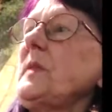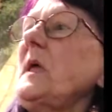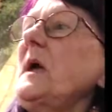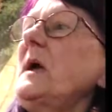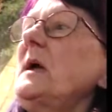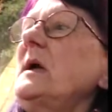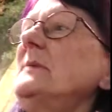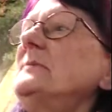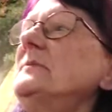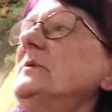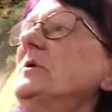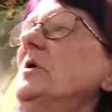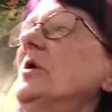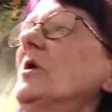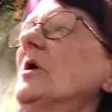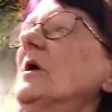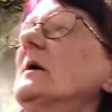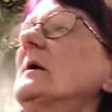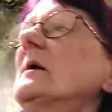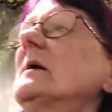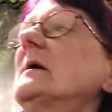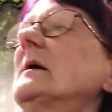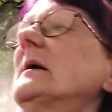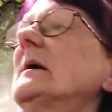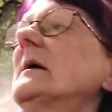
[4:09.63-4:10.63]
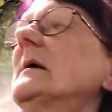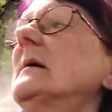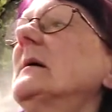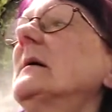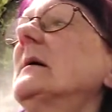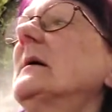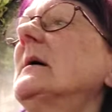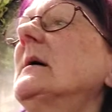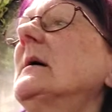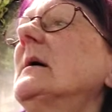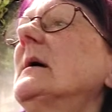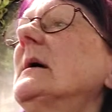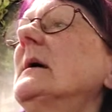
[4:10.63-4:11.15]
If you're
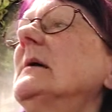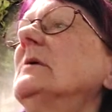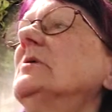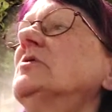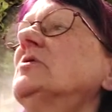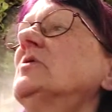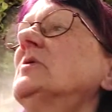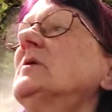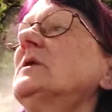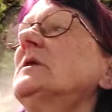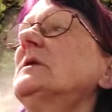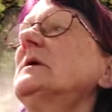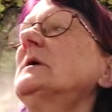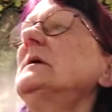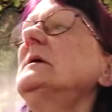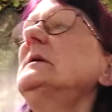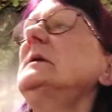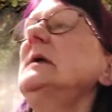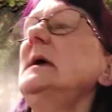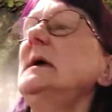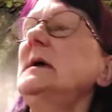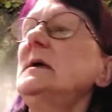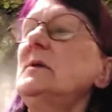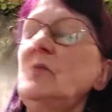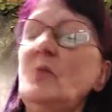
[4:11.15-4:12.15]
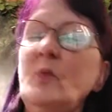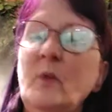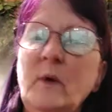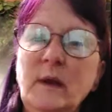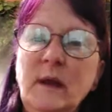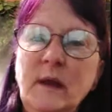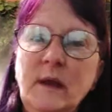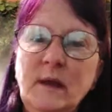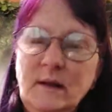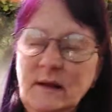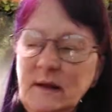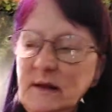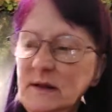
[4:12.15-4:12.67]
interested in
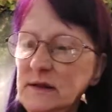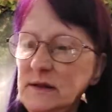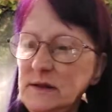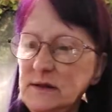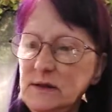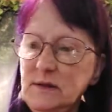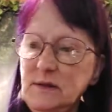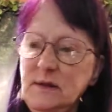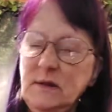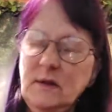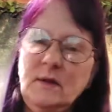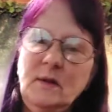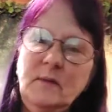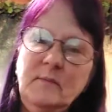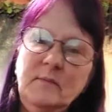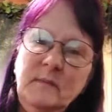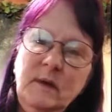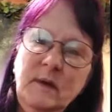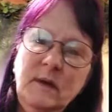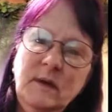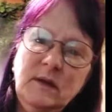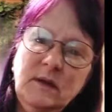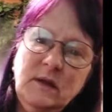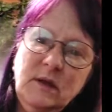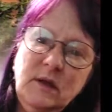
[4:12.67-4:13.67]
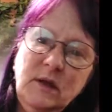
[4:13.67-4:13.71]
winning this Little Miss